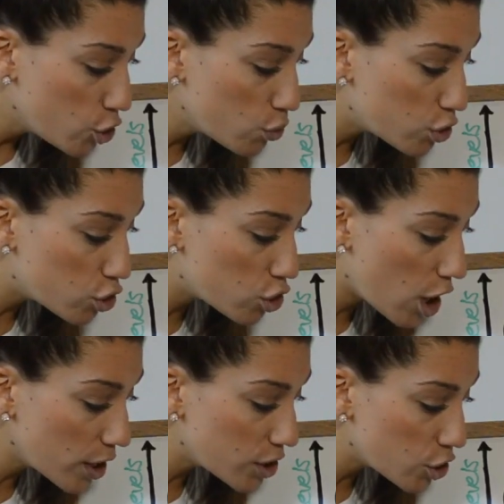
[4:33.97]
you
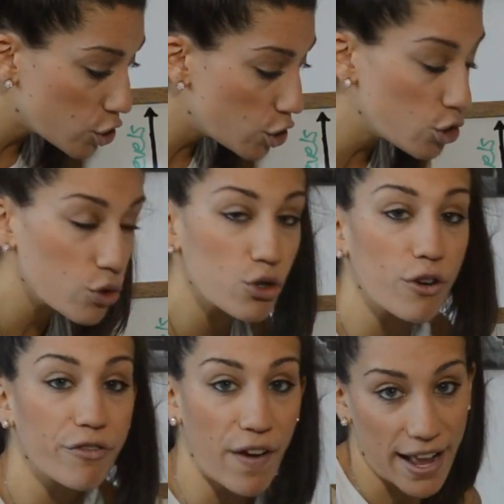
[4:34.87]
start to use
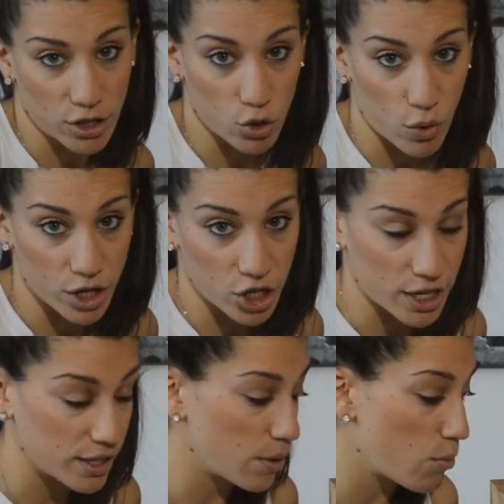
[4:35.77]
your fat
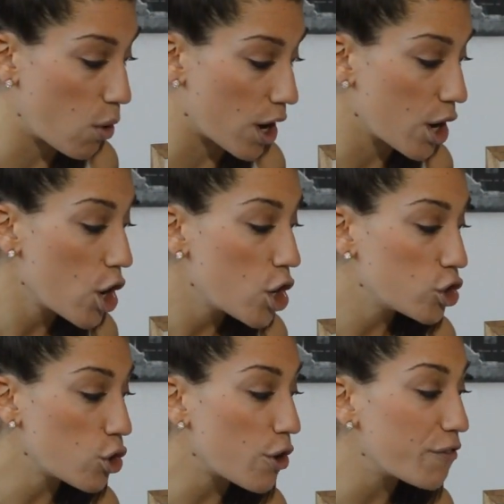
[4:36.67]
storages more.
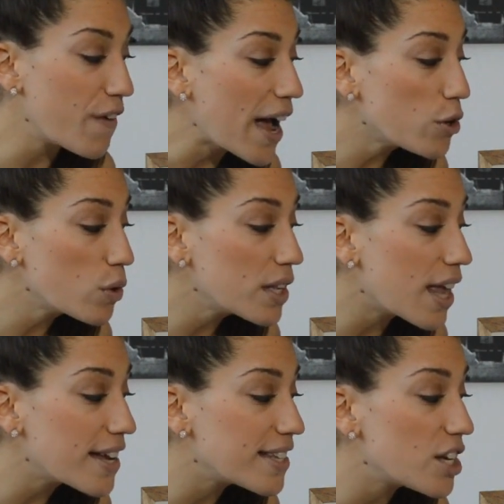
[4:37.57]
So your fat
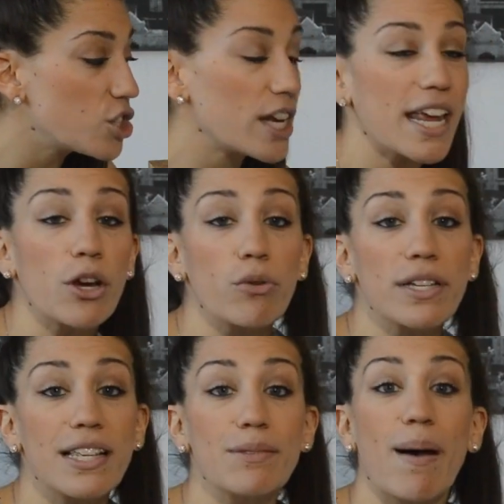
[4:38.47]
utilization
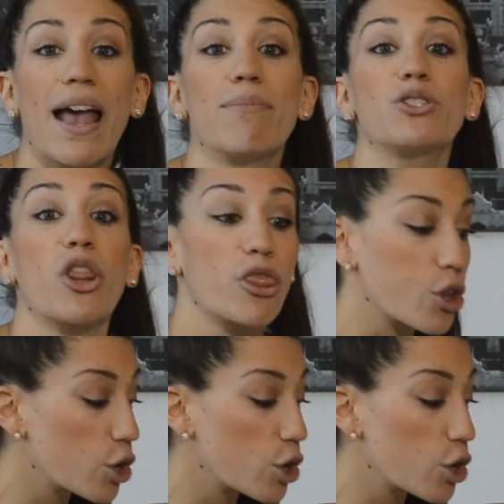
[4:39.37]
increases by up to